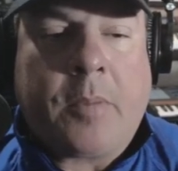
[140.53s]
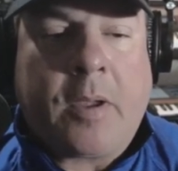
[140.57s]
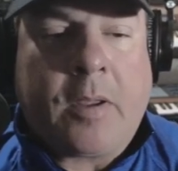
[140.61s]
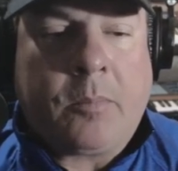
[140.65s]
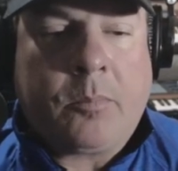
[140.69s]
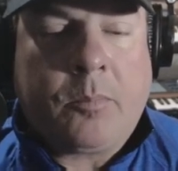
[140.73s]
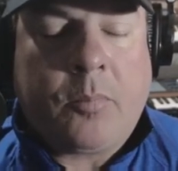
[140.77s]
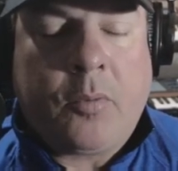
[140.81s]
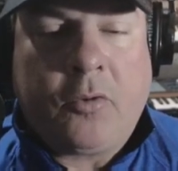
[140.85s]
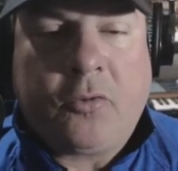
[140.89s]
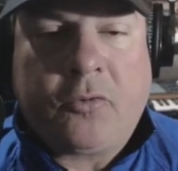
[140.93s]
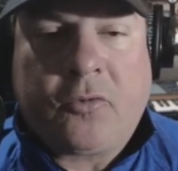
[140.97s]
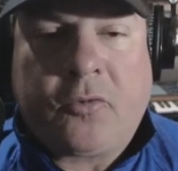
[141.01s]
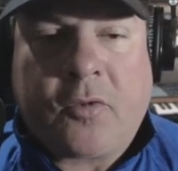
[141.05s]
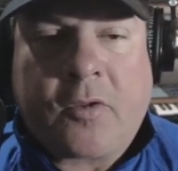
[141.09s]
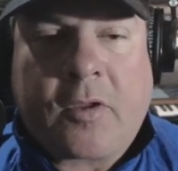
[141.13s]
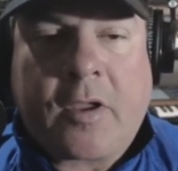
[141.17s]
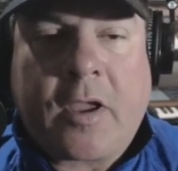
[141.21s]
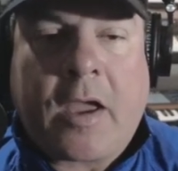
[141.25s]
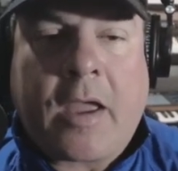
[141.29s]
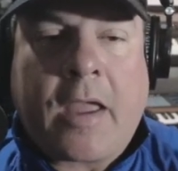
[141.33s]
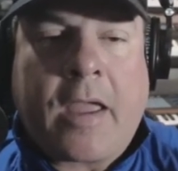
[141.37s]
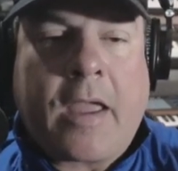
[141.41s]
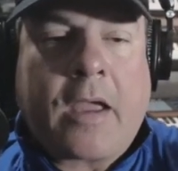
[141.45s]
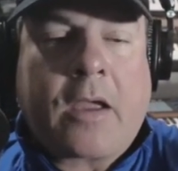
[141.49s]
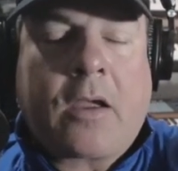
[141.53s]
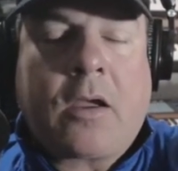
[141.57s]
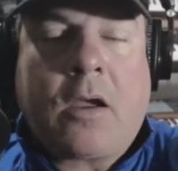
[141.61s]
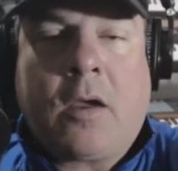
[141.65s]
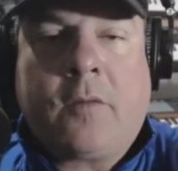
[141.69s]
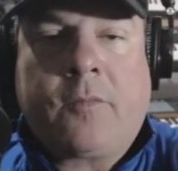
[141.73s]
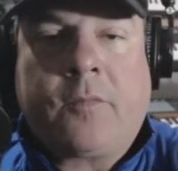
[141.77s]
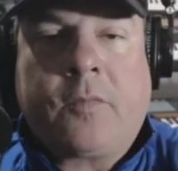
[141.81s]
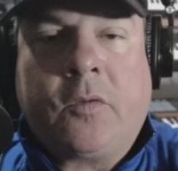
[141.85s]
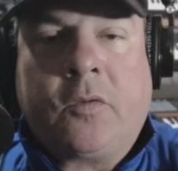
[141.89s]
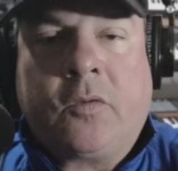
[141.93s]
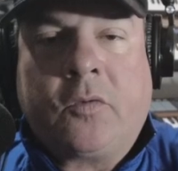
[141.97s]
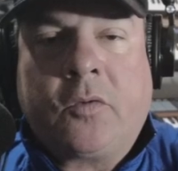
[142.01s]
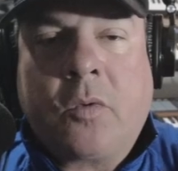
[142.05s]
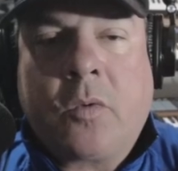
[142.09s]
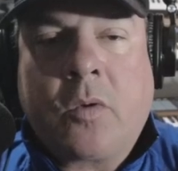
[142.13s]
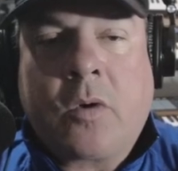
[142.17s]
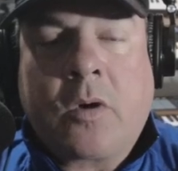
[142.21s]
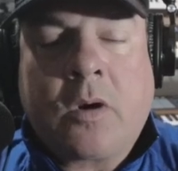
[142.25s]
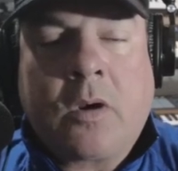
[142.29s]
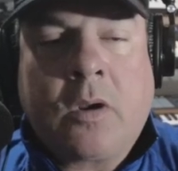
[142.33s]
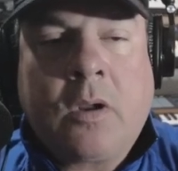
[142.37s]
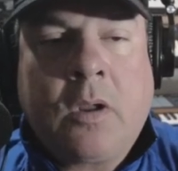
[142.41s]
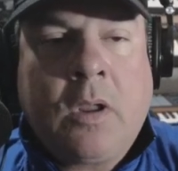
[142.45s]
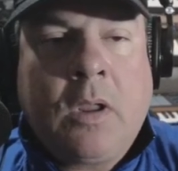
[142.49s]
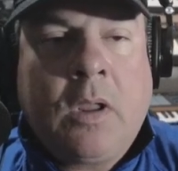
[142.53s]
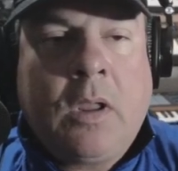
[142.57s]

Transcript: I push the kayak off the shore,